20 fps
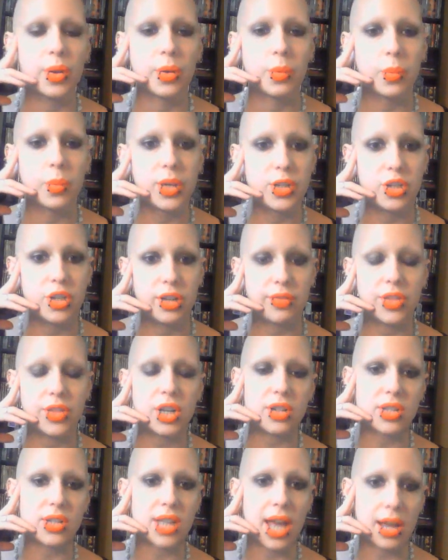Which, if
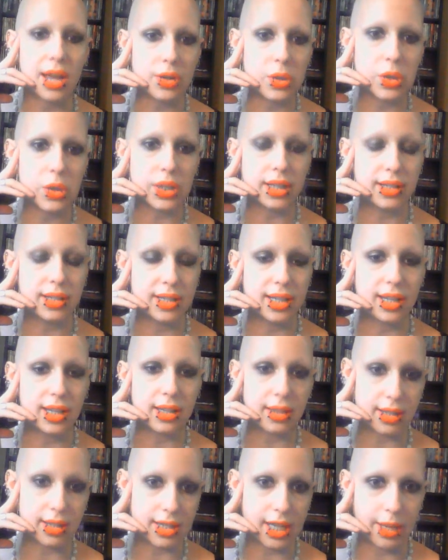there's actually tea
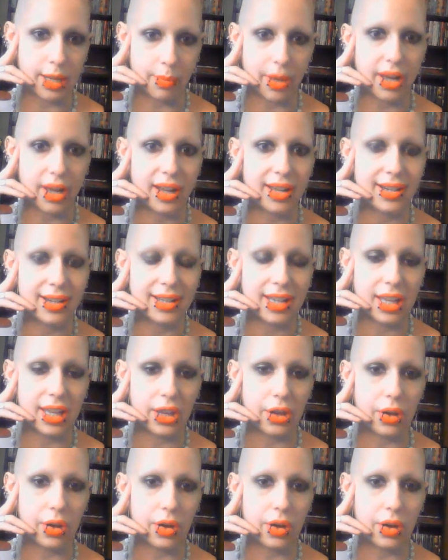in the teapot, can